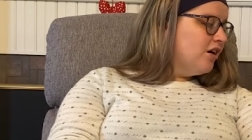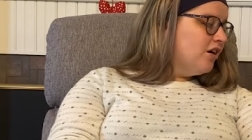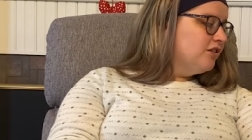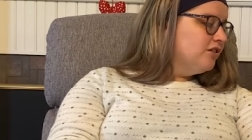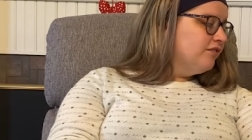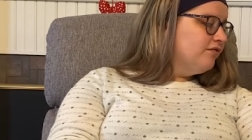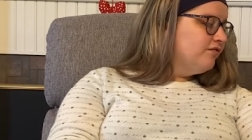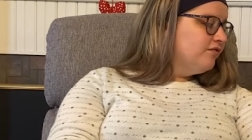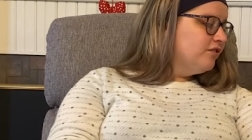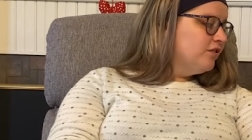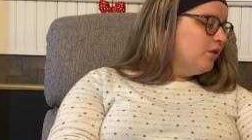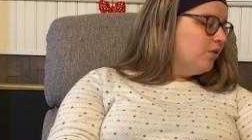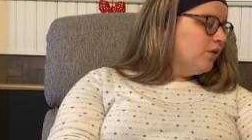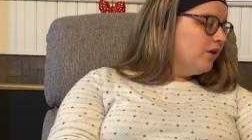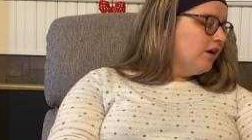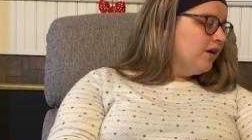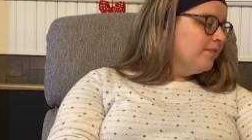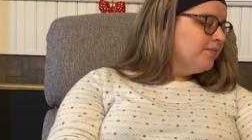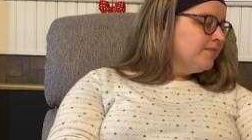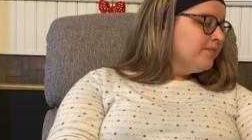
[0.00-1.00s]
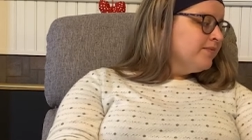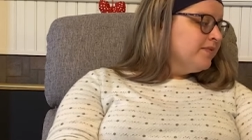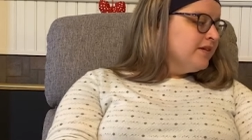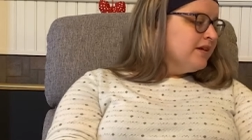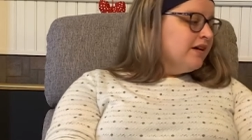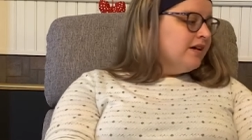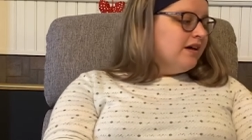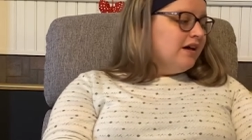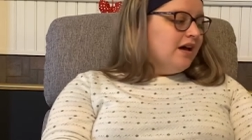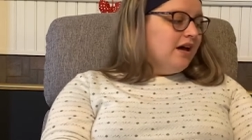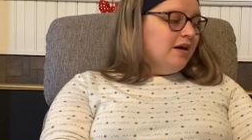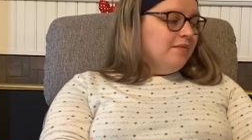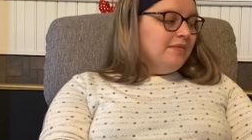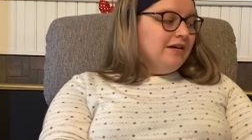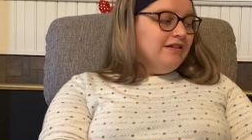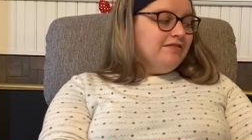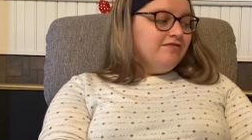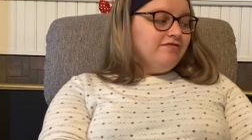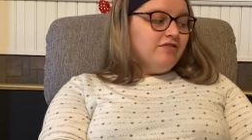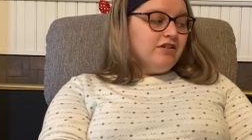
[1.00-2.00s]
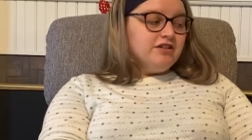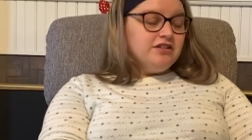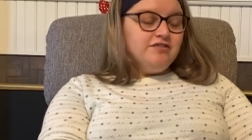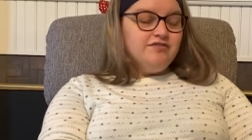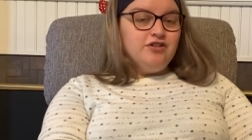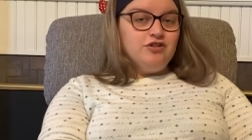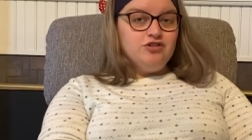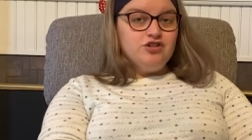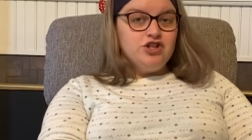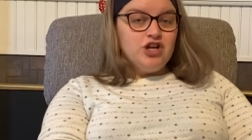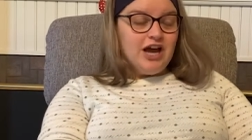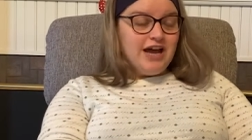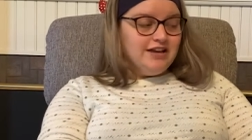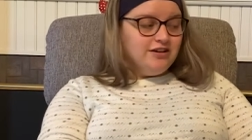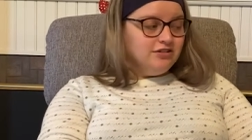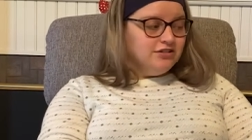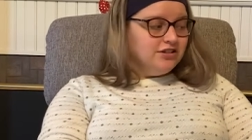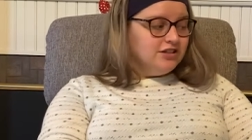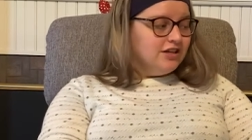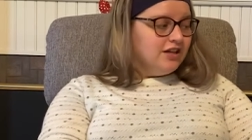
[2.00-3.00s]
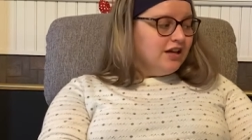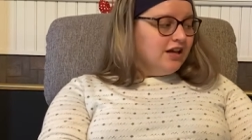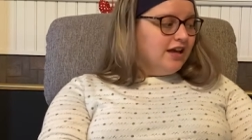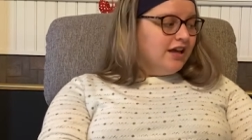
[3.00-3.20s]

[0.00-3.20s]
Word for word: on the floor um, in front of your child,